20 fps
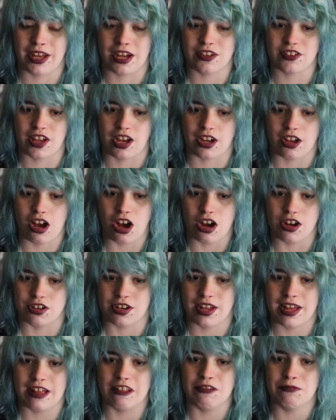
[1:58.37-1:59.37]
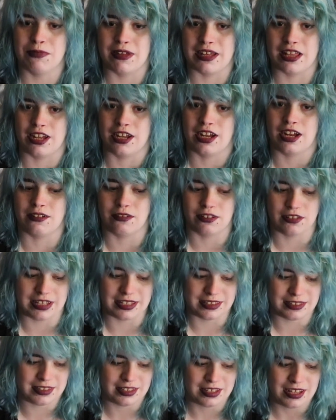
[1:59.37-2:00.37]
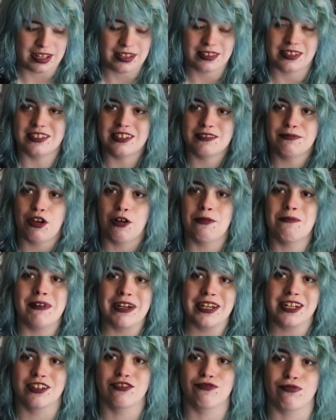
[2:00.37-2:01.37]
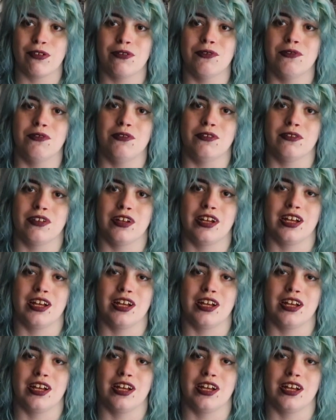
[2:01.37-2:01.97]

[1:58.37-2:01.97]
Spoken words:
I was like, I can't help it. Like, this is beyond my control.